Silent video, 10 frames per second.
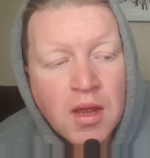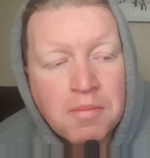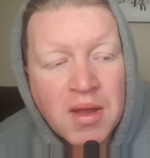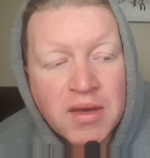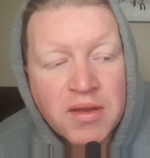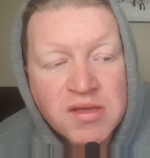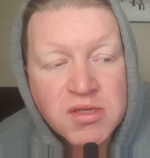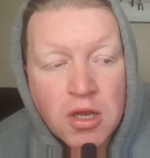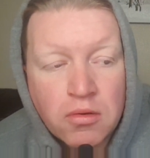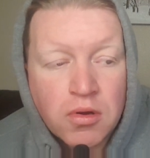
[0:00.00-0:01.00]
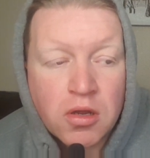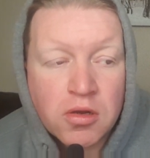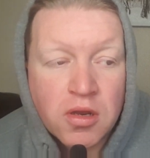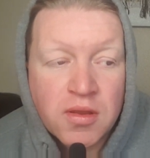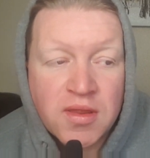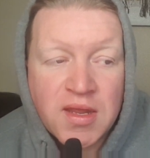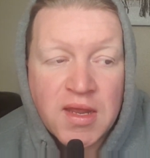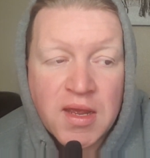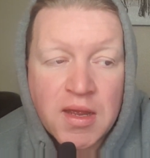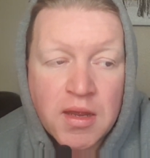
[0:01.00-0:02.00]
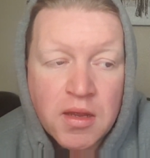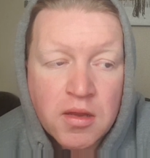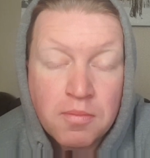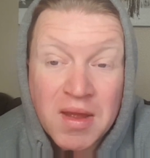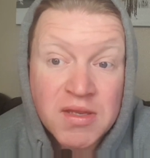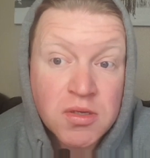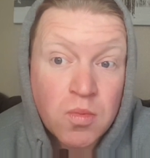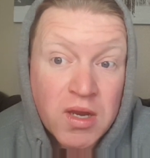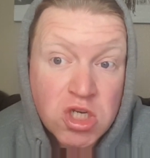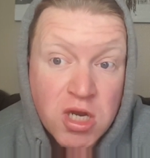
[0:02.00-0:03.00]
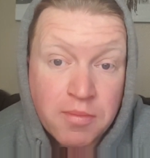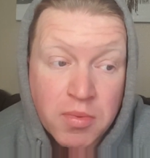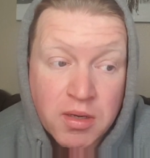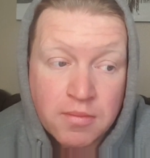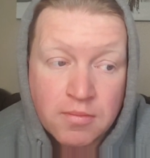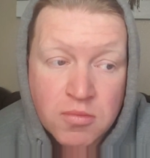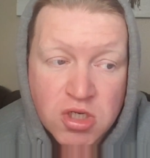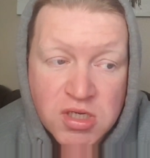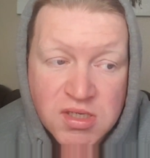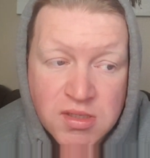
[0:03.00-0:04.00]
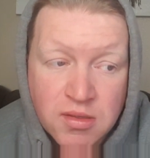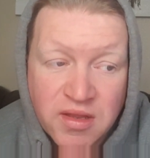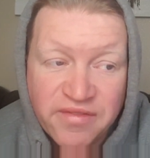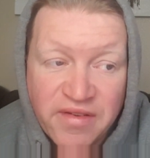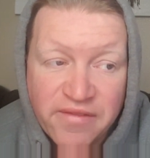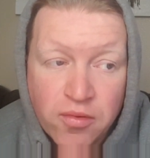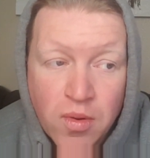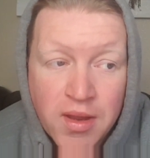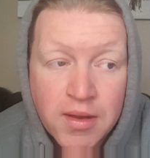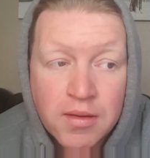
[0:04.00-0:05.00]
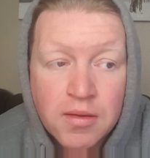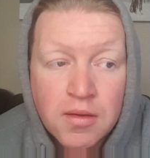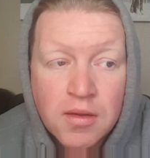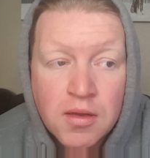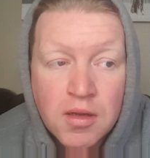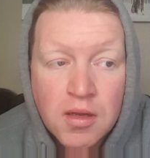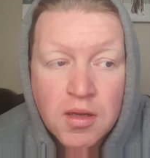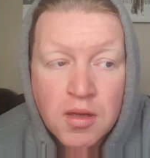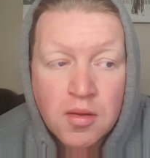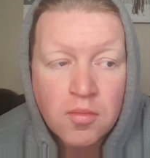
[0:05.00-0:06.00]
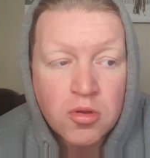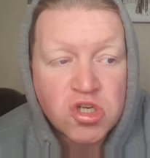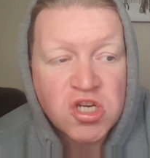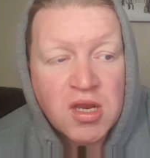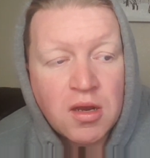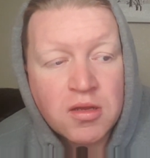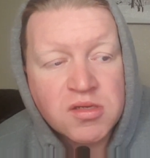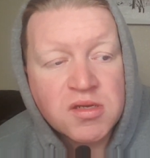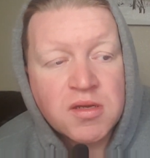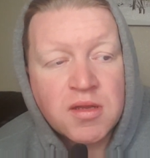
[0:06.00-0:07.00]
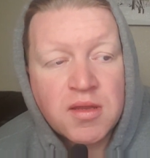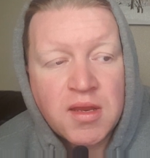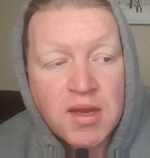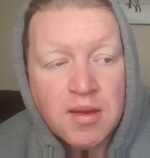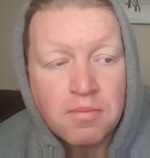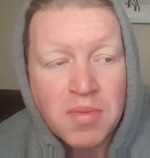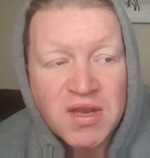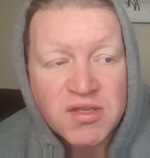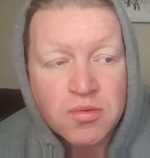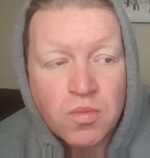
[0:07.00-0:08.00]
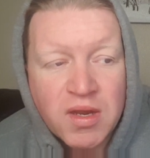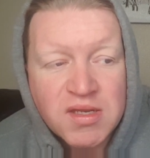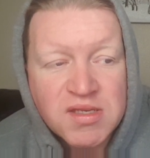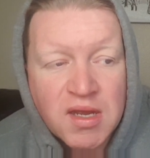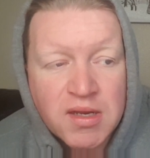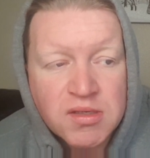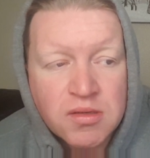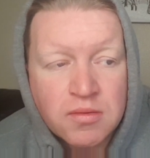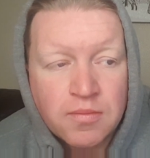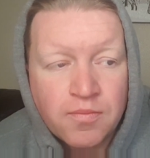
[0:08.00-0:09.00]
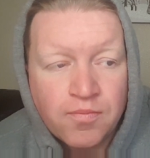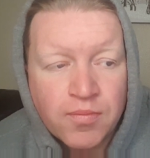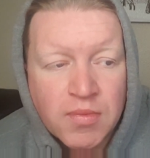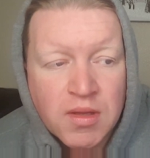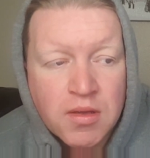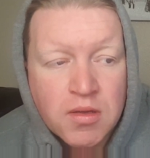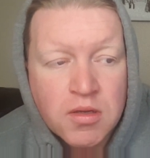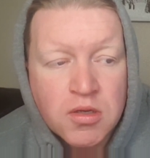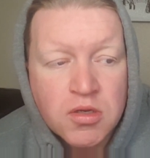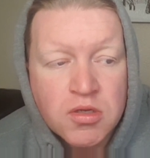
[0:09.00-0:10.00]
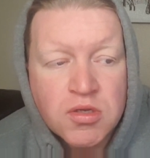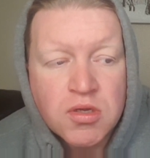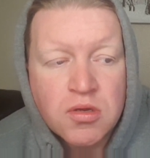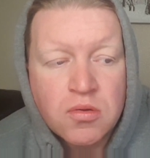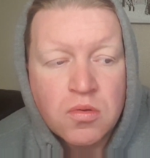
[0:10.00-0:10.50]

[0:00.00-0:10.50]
Amanda is no longer the bantamweight champion, she's still the featherweight, but she lost the bantamweight title to